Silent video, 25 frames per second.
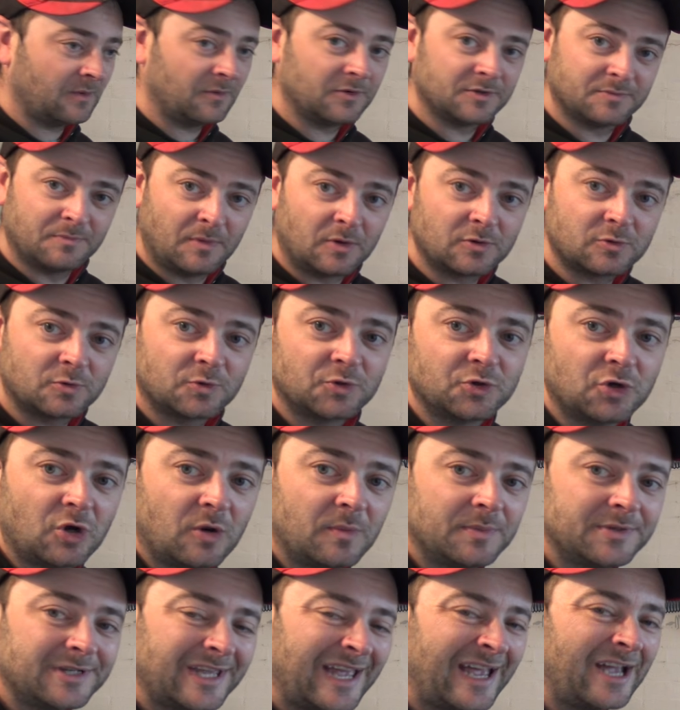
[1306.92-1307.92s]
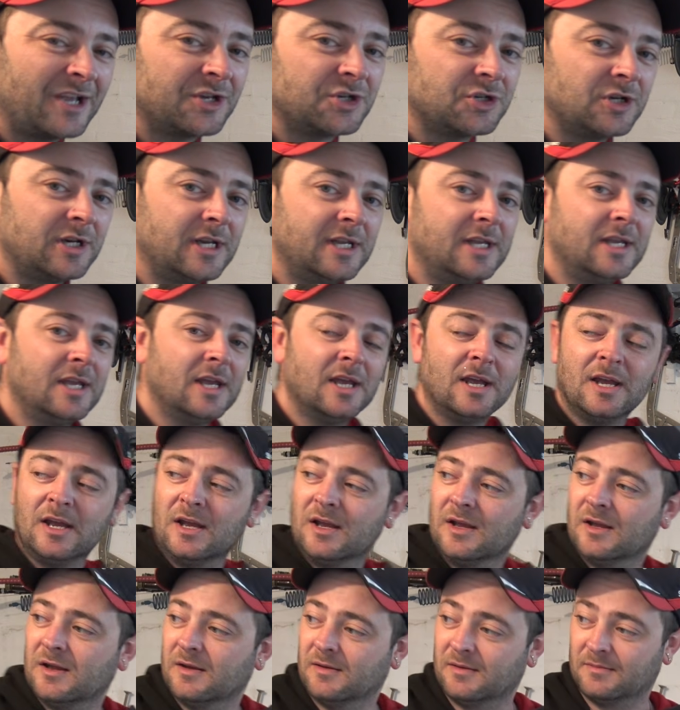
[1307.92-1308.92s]
was model shops, actually
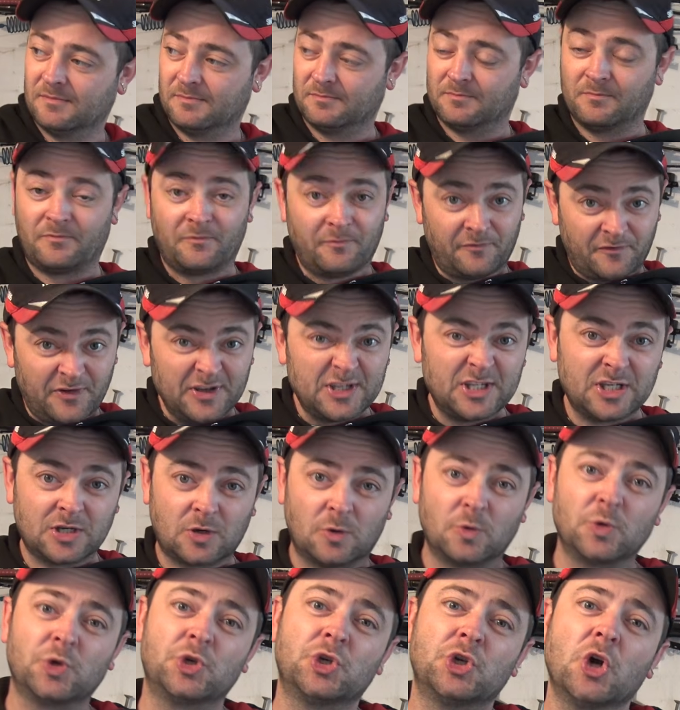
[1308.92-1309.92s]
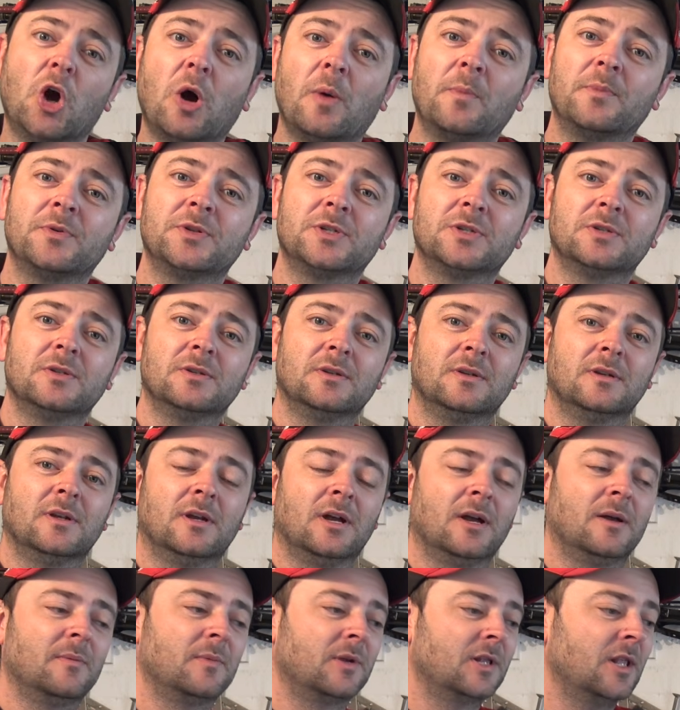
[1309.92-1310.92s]
physical shops
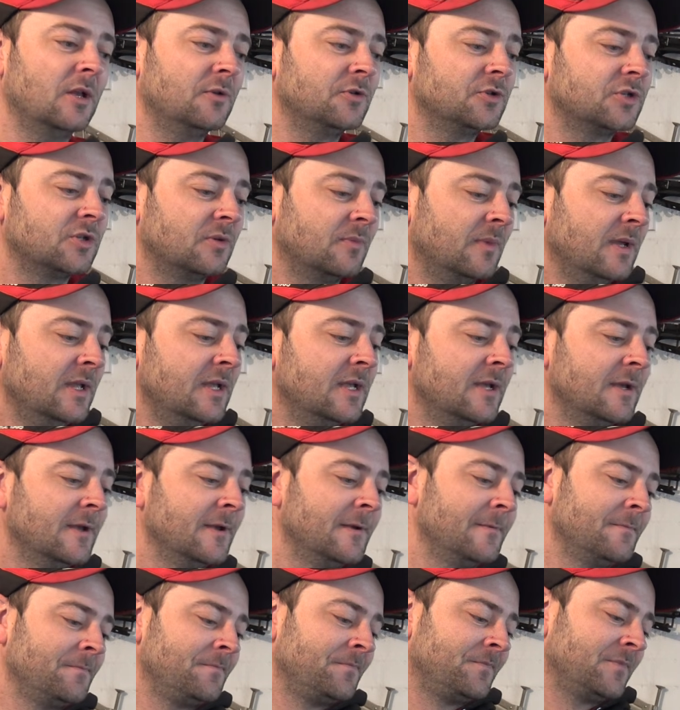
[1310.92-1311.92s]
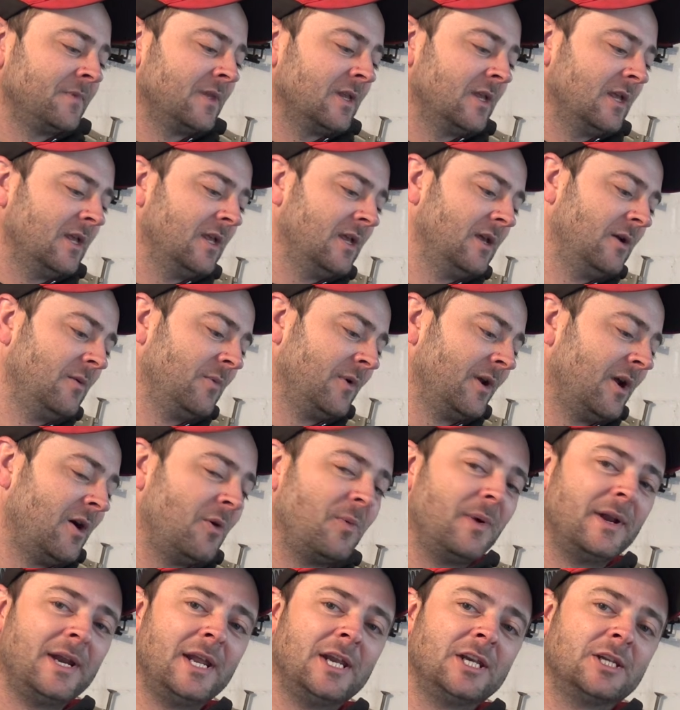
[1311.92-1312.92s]
close to me, when I
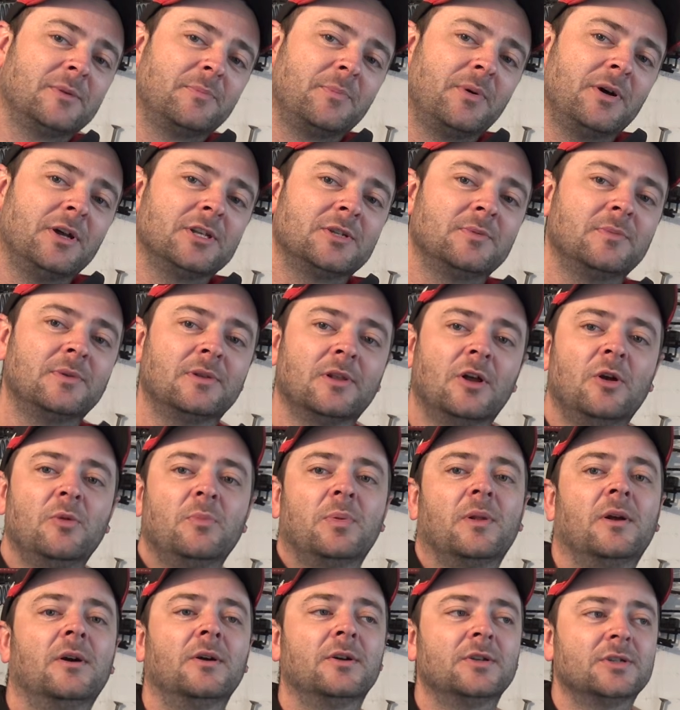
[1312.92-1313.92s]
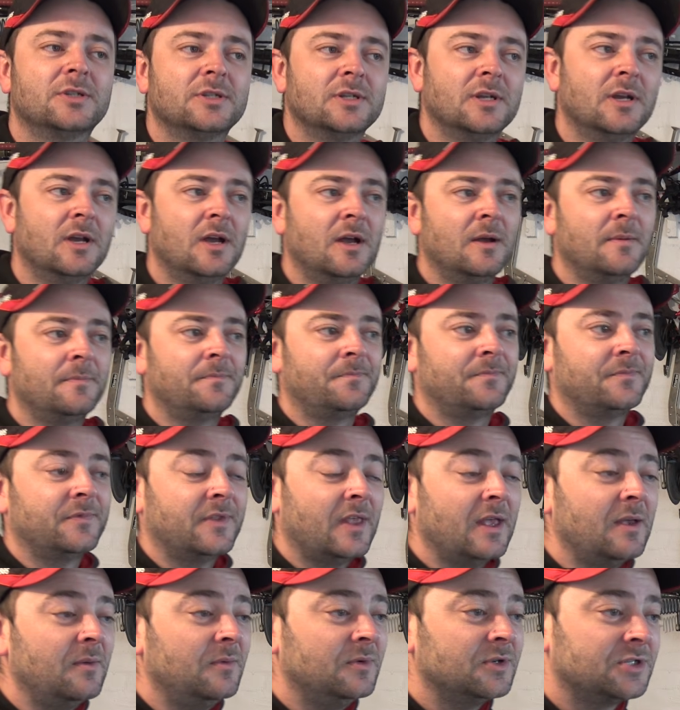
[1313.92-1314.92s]
went in to buy some glow plugs,
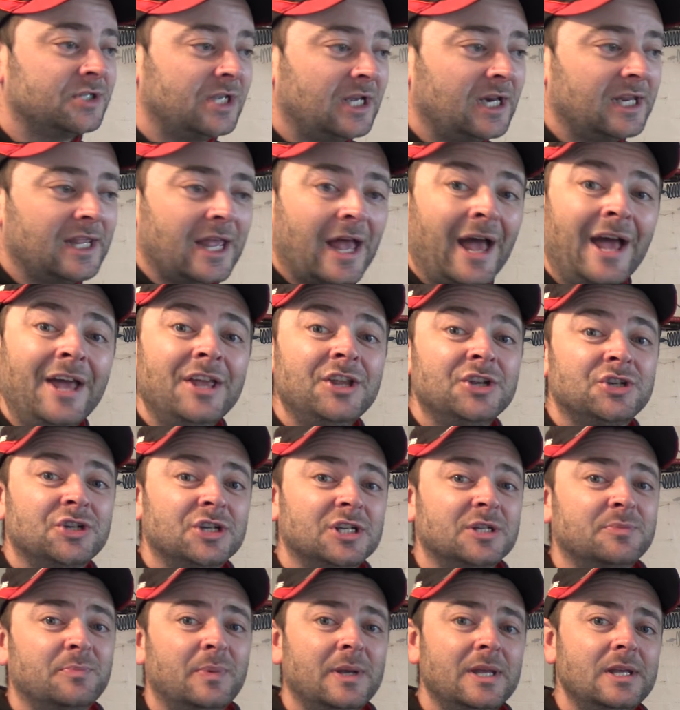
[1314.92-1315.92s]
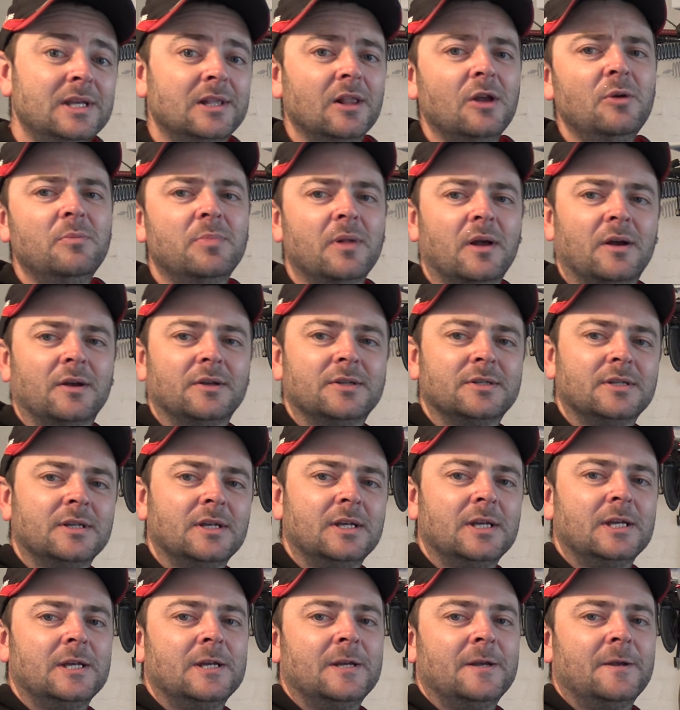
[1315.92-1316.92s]
they were selling HSP glow plugs,
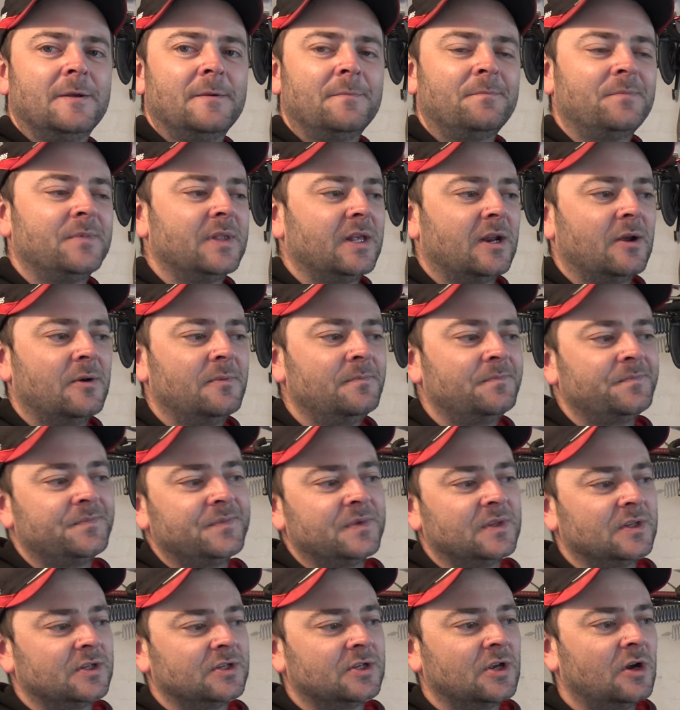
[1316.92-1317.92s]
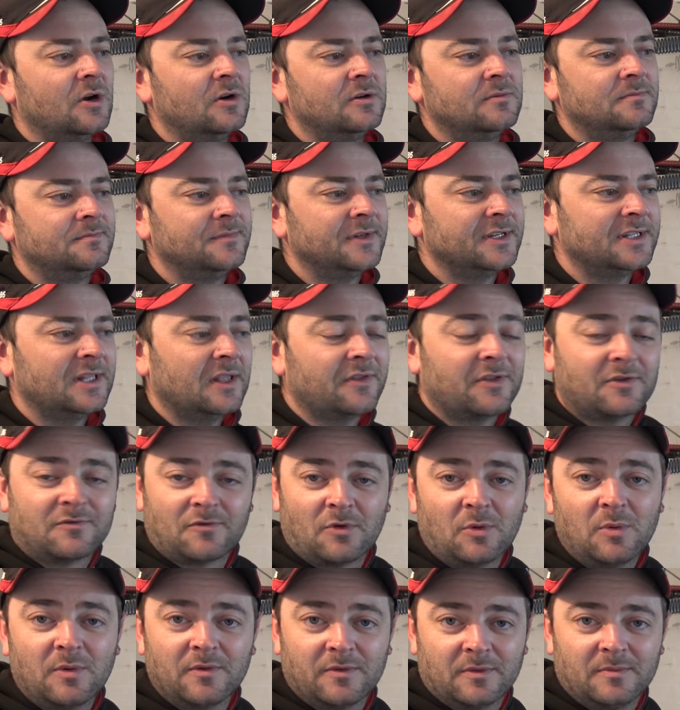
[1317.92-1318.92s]
So there's nothing
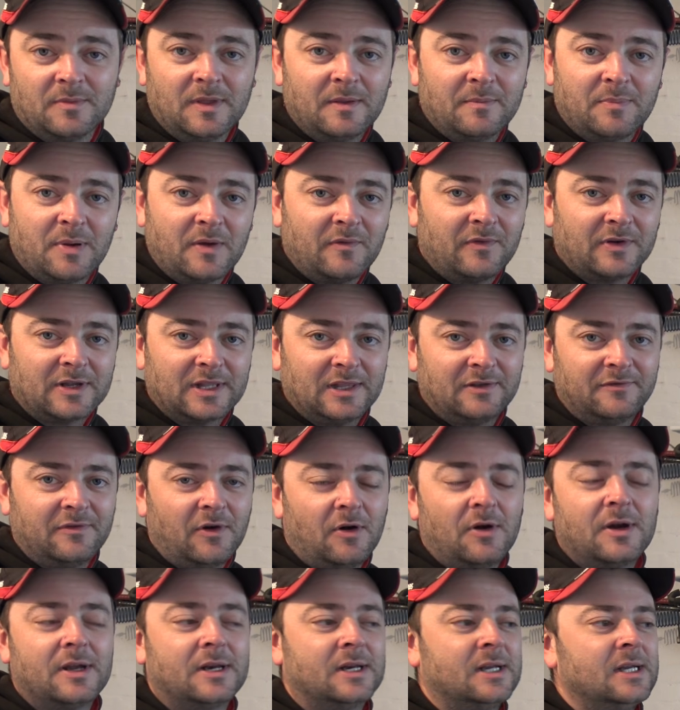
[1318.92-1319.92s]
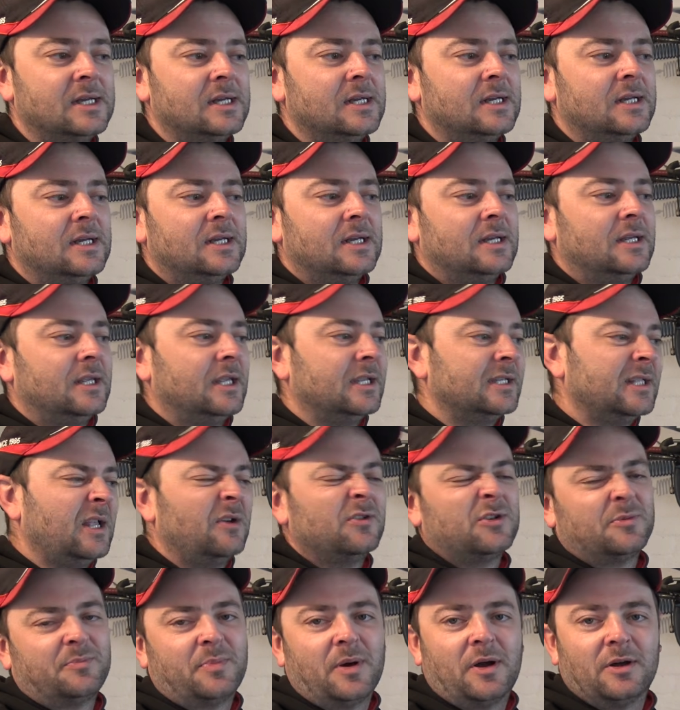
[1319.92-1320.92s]
wrong with them, they're perfectly fine. There's
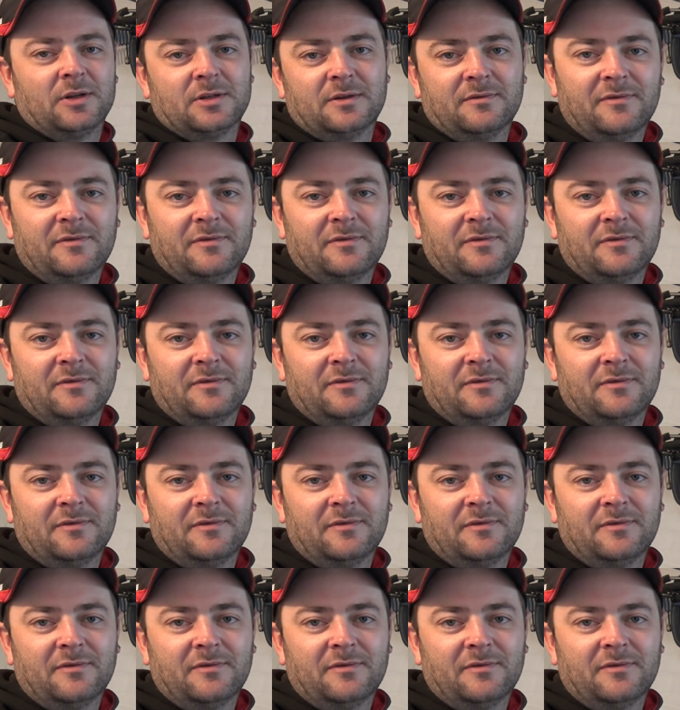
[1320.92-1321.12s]
loads of parts